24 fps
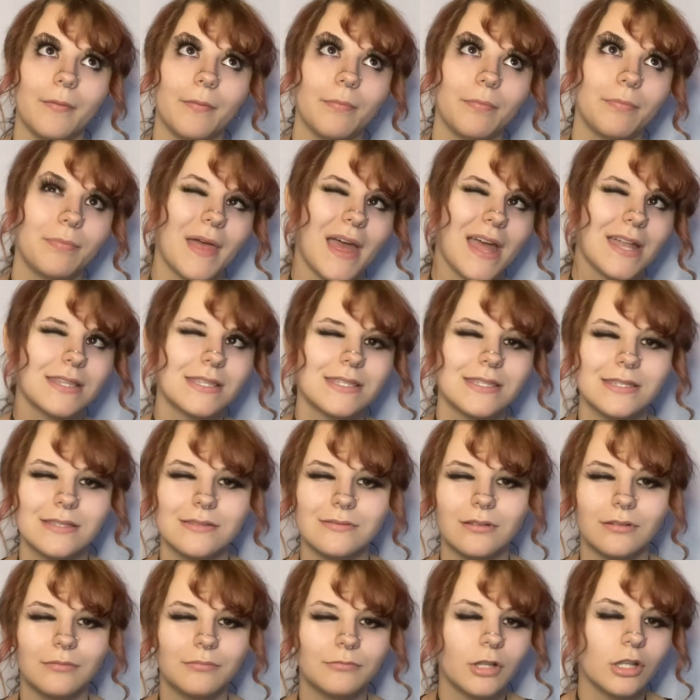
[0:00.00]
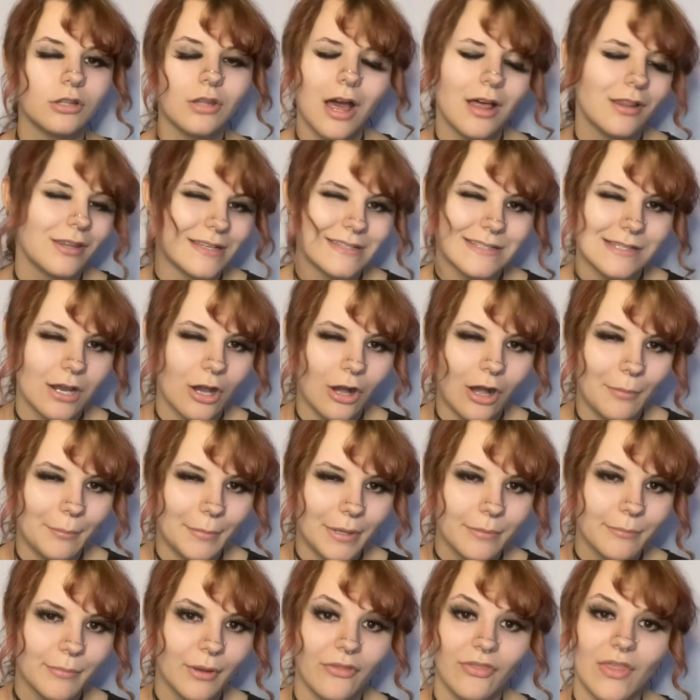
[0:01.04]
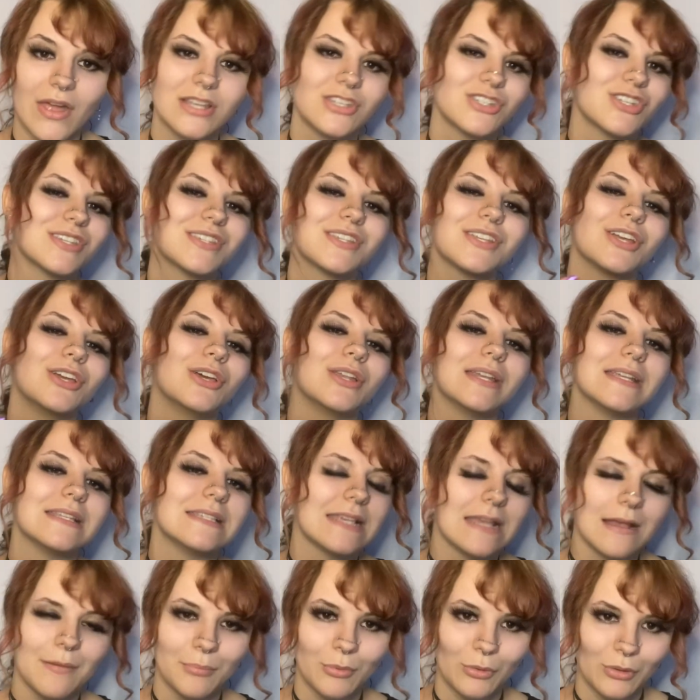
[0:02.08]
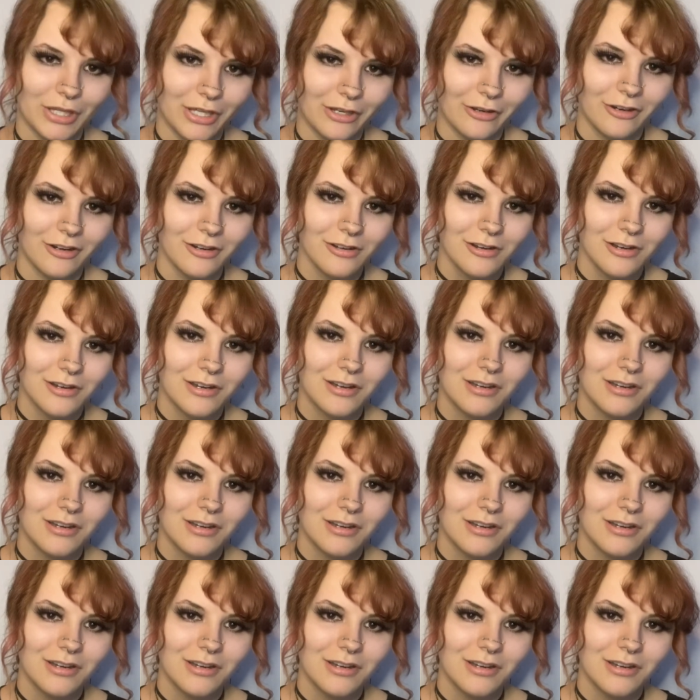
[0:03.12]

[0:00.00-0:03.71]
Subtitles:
that's a lot less common, but that's just a good example here,